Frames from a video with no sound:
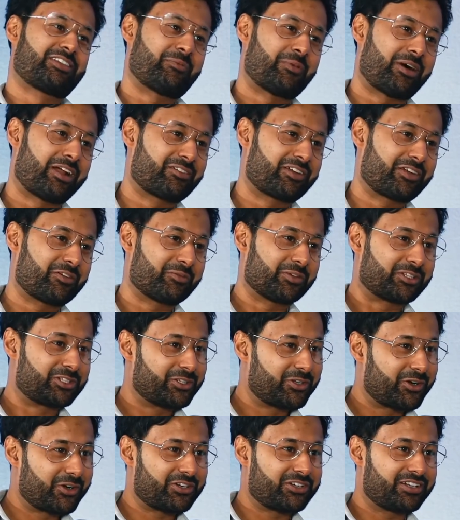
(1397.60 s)
they might have given me
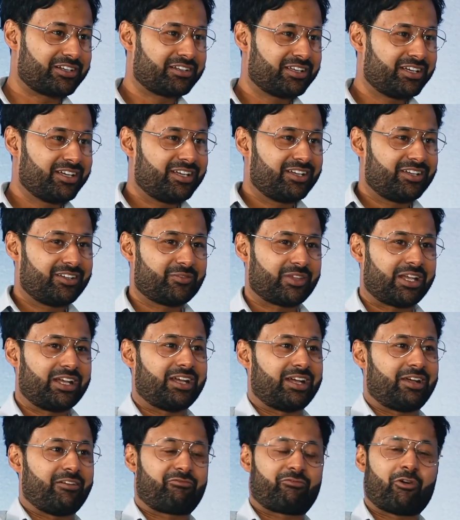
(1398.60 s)
200.
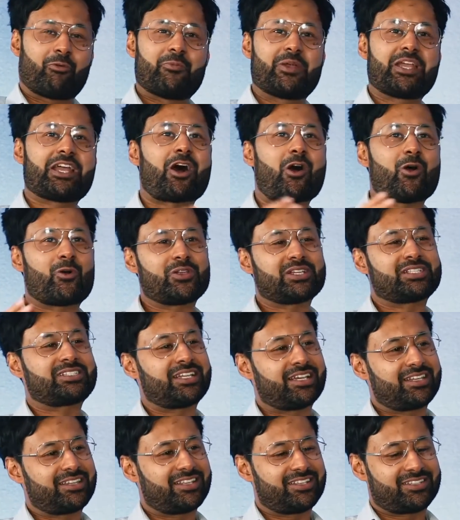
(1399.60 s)
Yeah. For me, I always
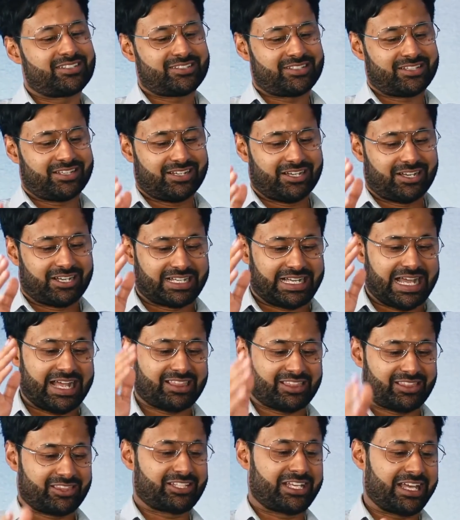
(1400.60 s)
say this, get